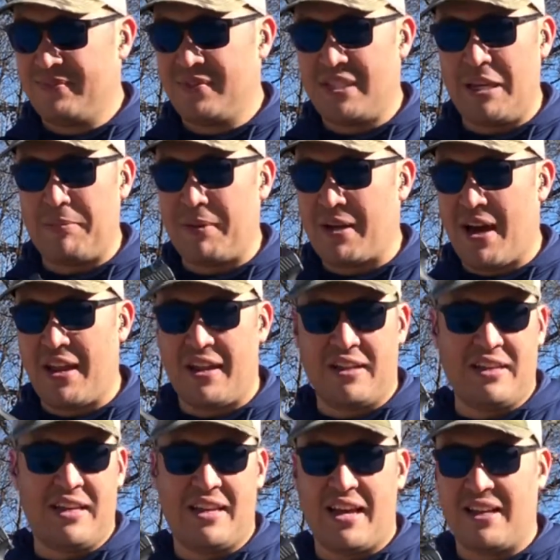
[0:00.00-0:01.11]
TP9
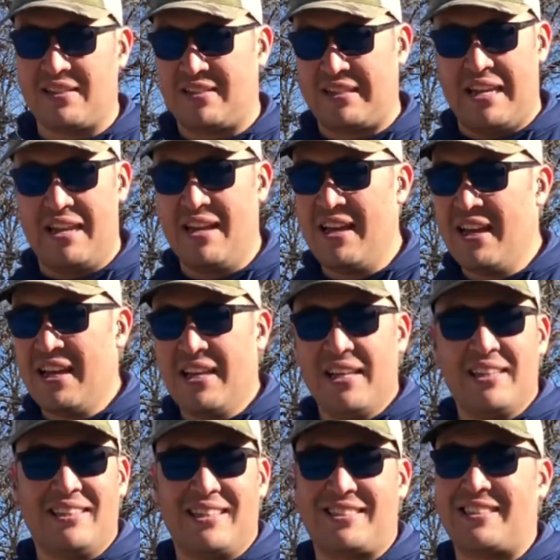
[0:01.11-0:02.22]
Elite SC,
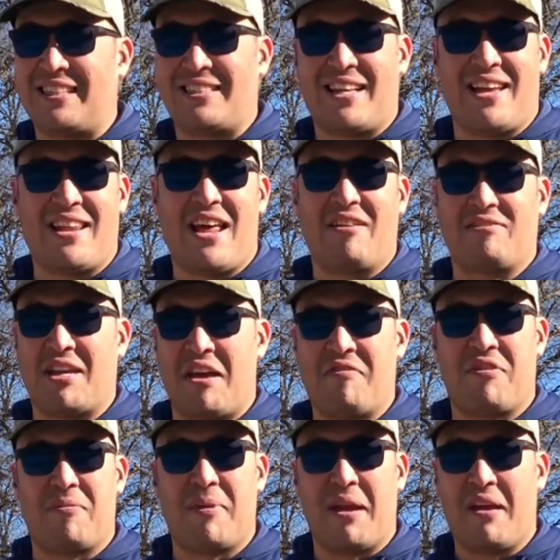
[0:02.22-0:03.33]
this is a 10 out of 10
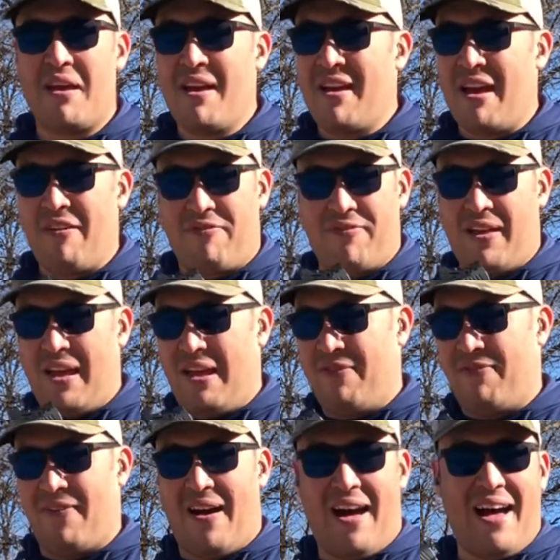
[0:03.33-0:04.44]
for me. If
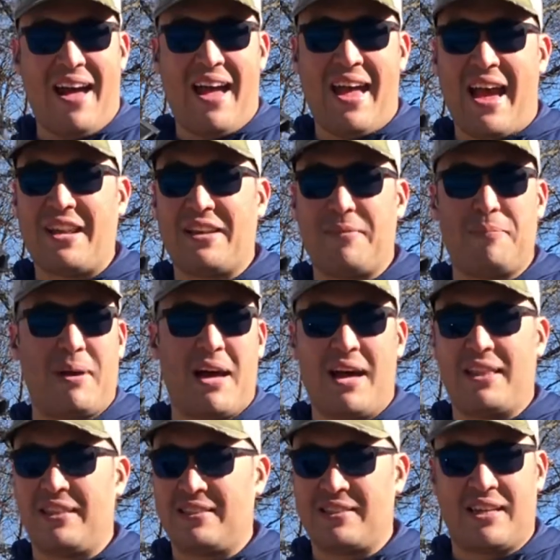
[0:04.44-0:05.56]
I had to buy
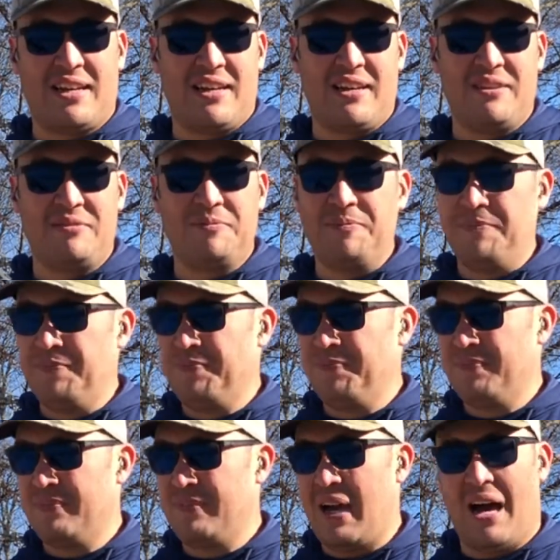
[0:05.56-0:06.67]
this gun,
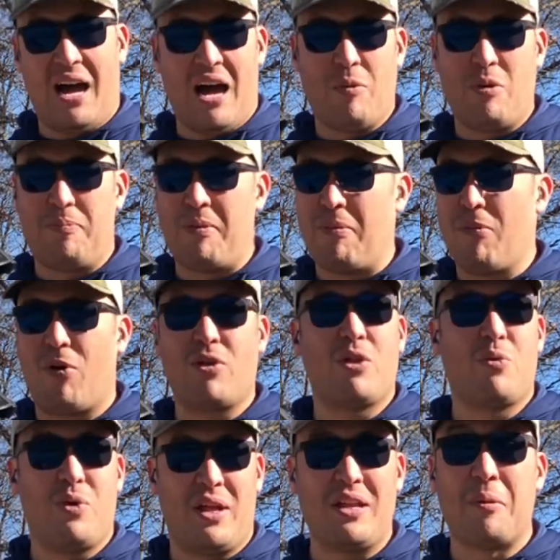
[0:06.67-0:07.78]
I would be more
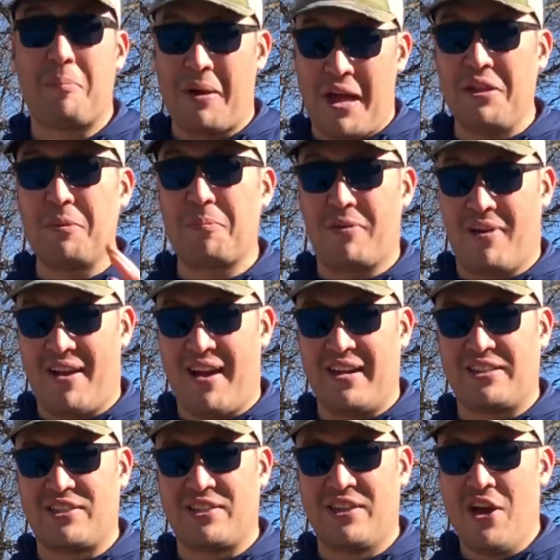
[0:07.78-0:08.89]
than willing to pay the
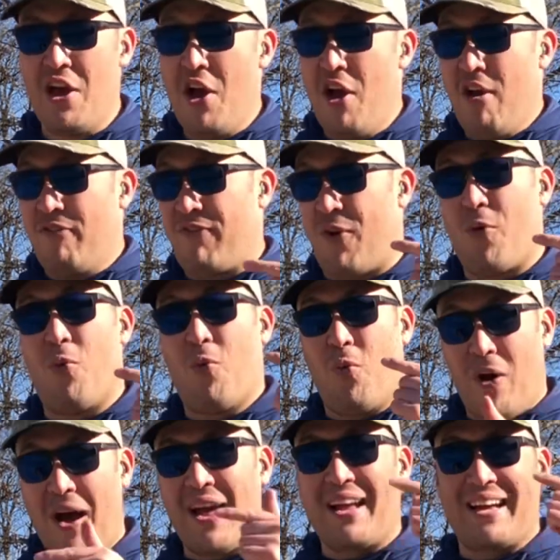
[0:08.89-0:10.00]
price for
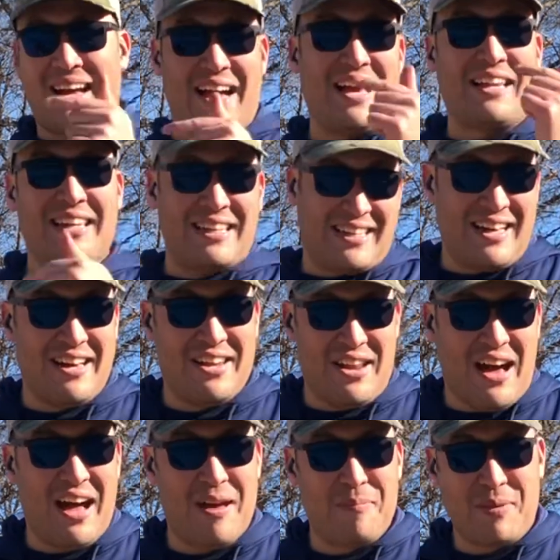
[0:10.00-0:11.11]
what kind of gun
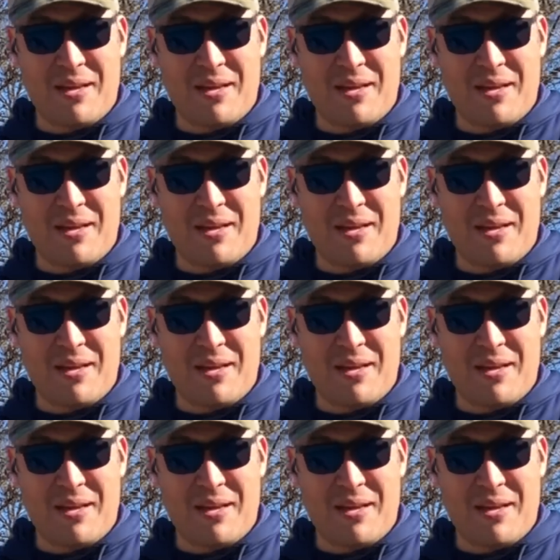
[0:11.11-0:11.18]
I'm